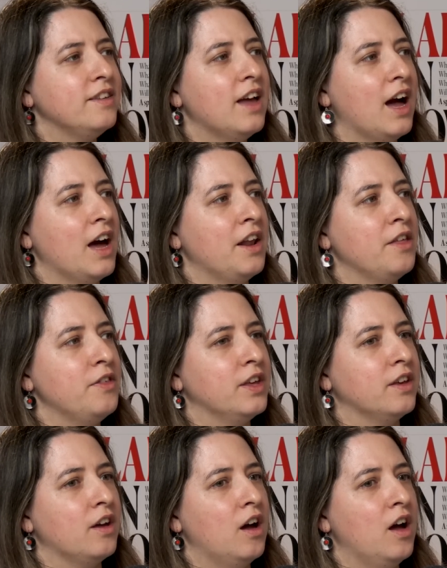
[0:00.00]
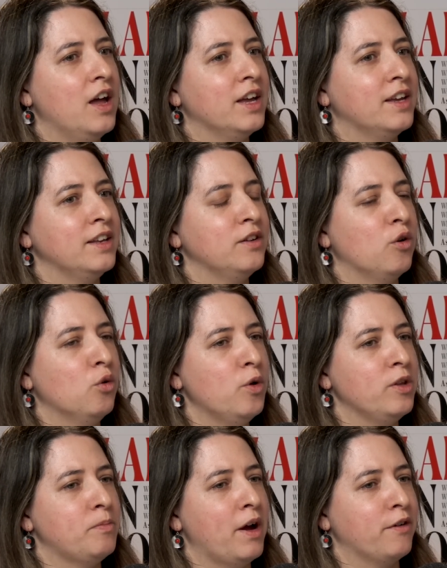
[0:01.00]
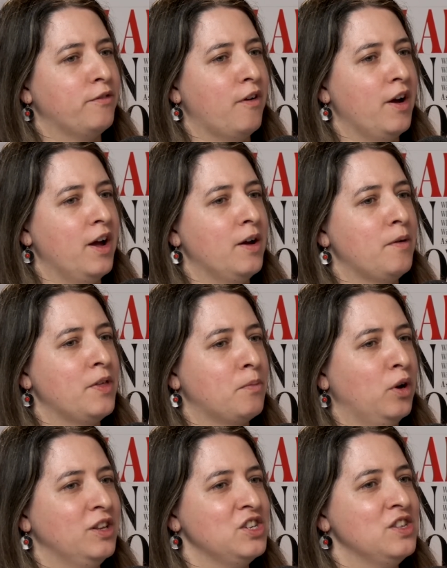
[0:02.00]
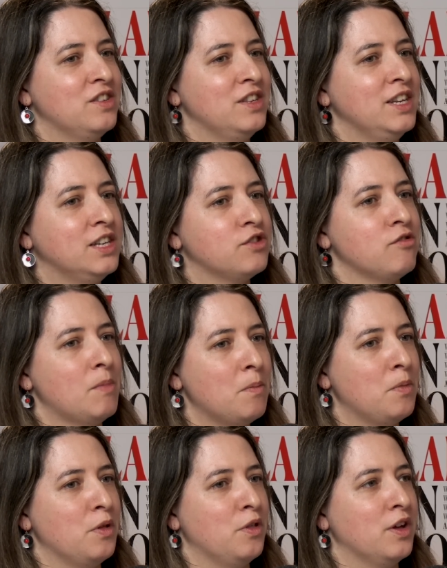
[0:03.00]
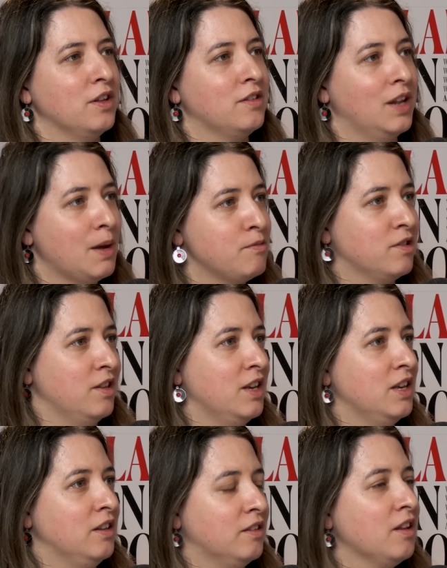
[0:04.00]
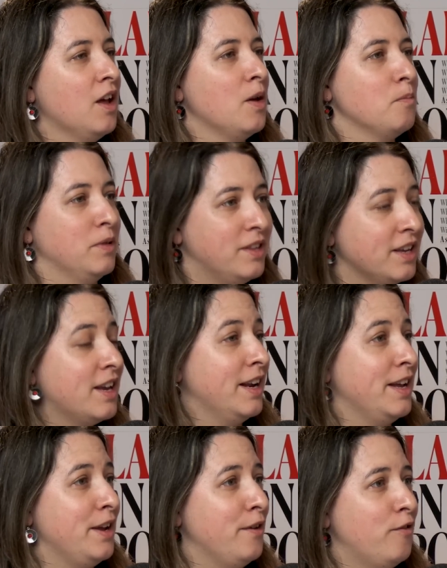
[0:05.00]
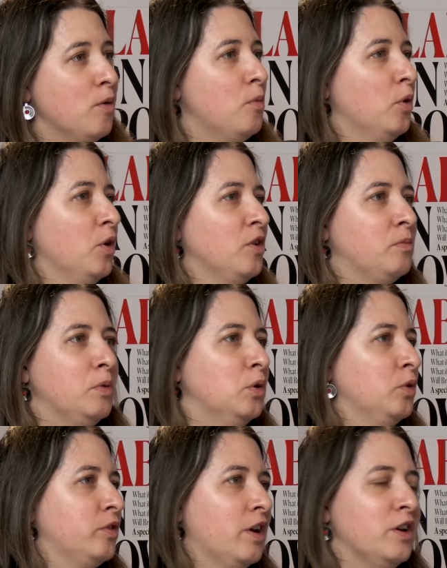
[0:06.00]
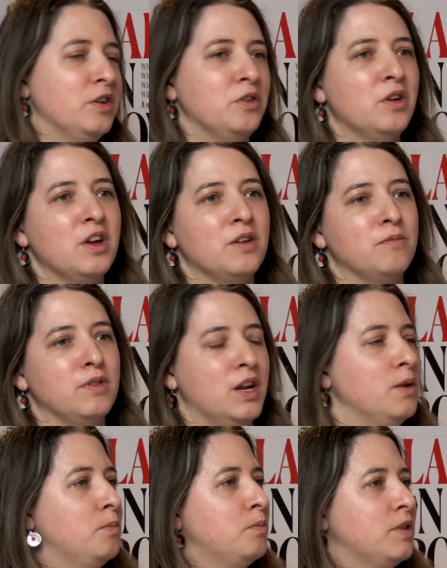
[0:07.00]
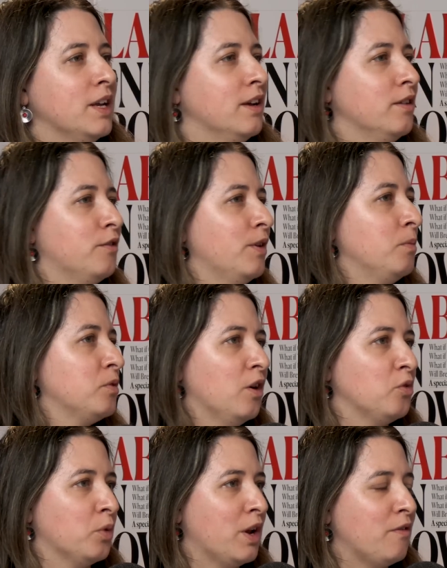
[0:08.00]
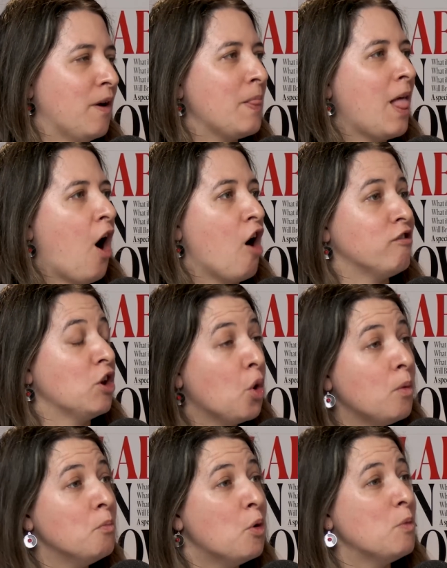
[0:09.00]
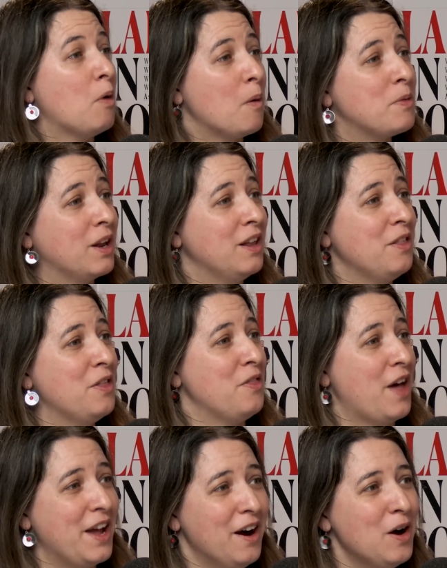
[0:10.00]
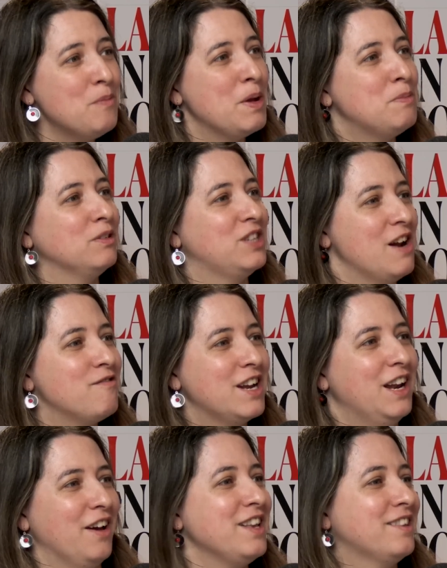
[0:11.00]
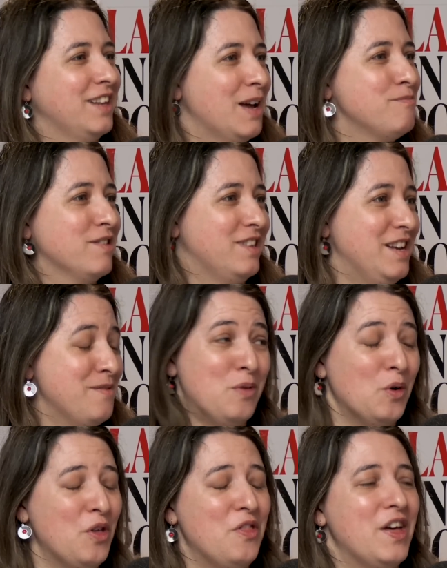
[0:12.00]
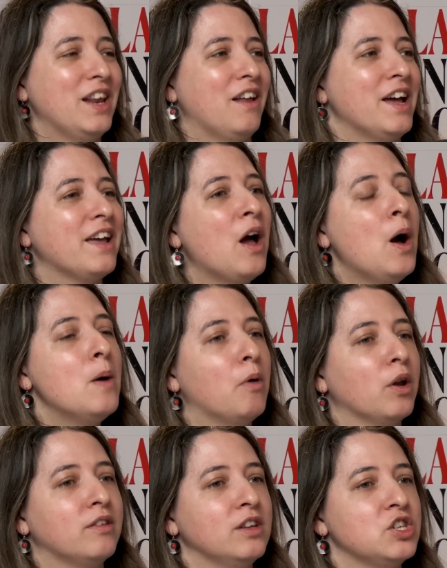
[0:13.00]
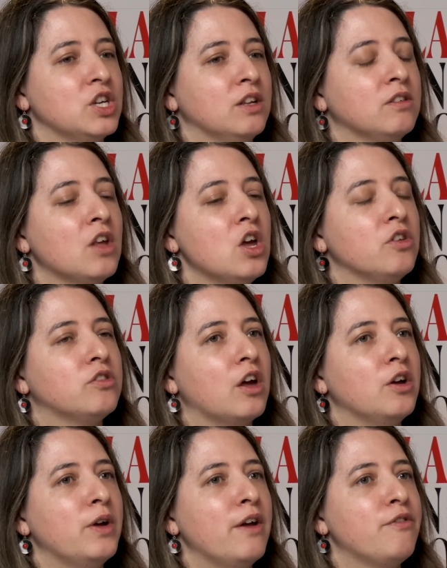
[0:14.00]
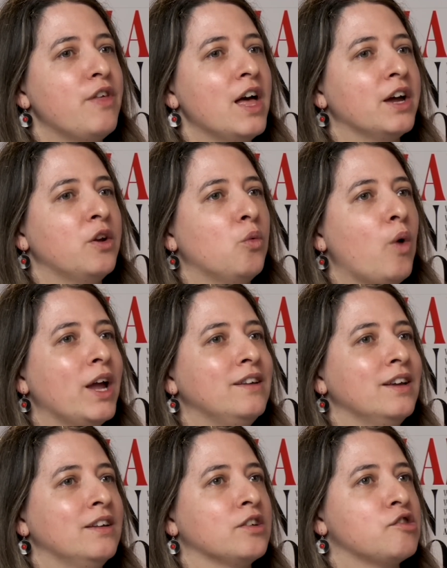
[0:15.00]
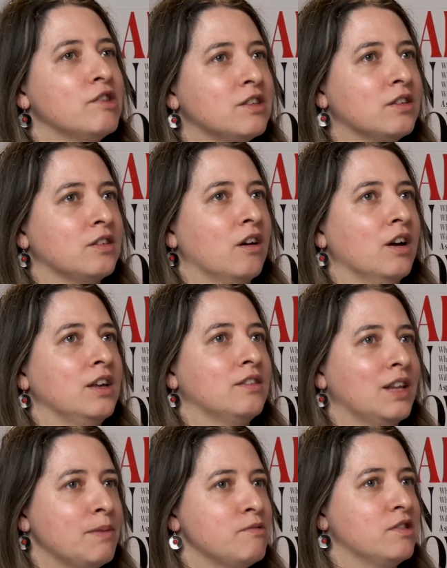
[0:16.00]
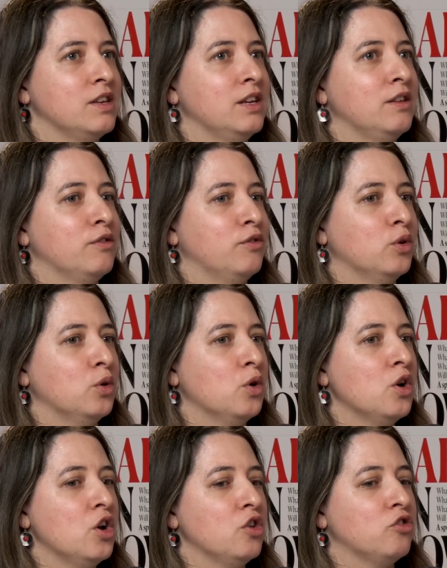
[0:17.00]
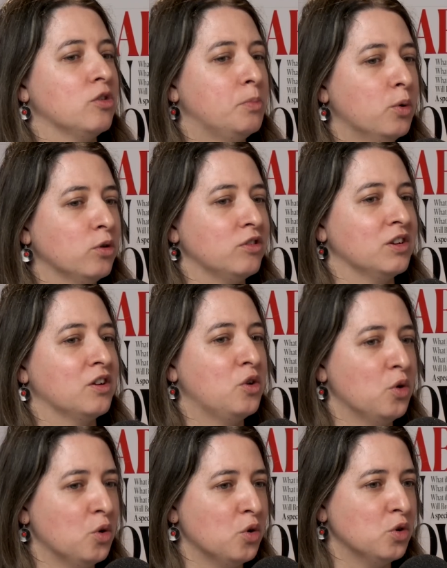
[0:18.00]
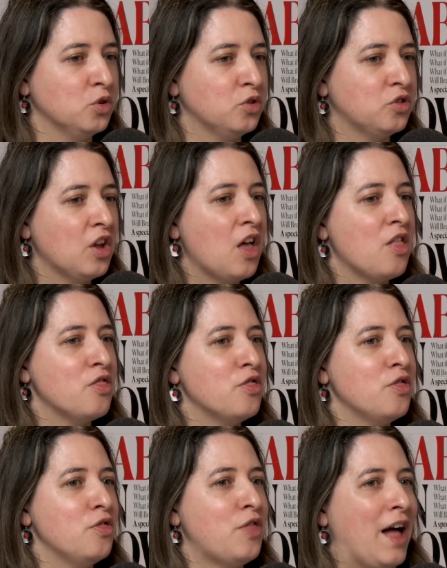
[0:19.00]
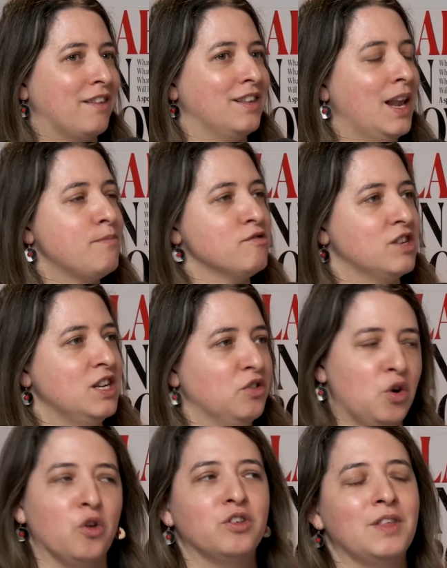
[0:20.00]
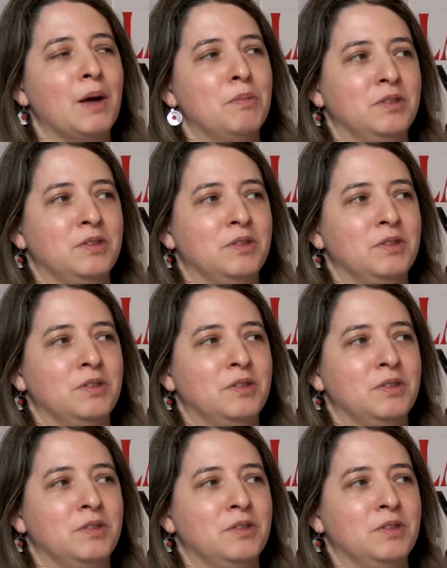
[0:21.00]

Yeah, and I think it can always backfire. I think politicians need to remember that celebrities, particularly footballers, but also, singers, film stars, whatever, are a lot more popular than they are. People generally like celebrities more than they like politicians. So if they're going to wade in and criticise celebrities for supporting a cause, that celebrity has got to that